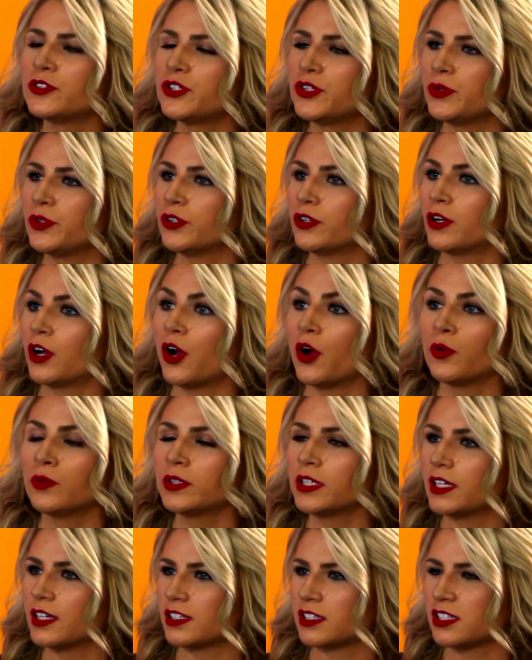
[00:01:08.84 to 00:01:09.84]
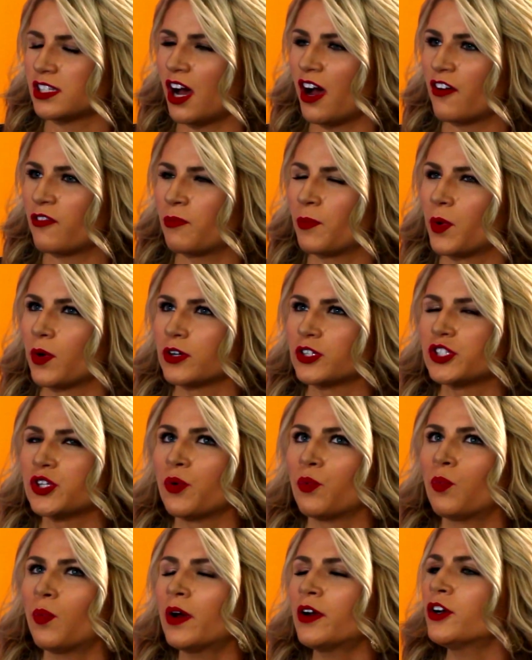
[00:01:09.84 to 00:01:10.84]
too, you're only a sophomore, so
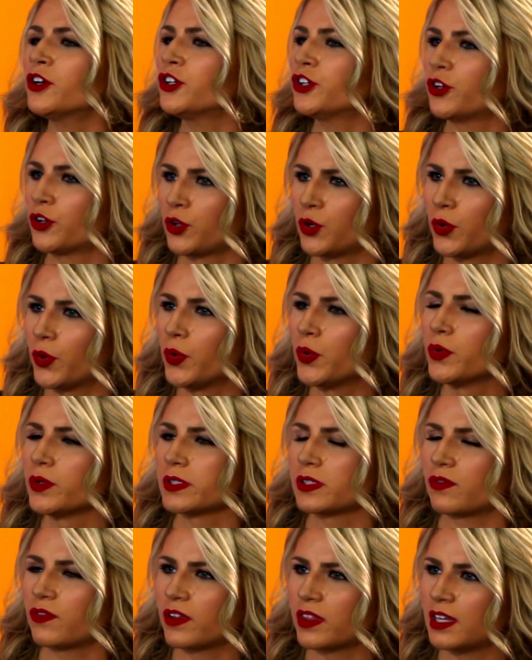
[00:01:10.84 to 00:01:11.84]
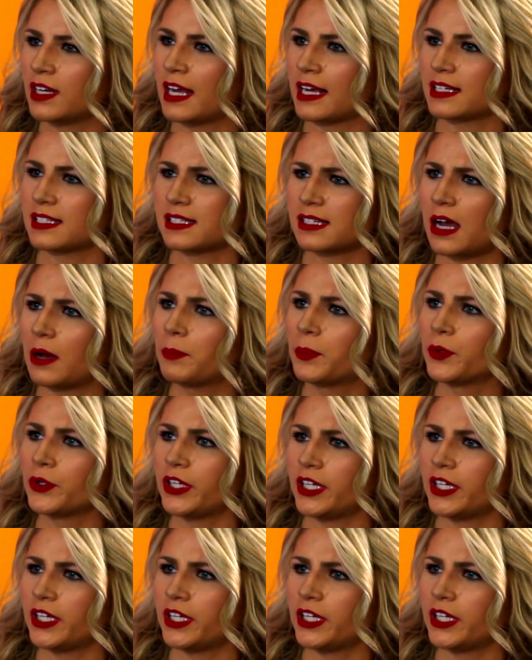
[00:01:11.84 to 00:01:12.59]
what are your goals for the next couple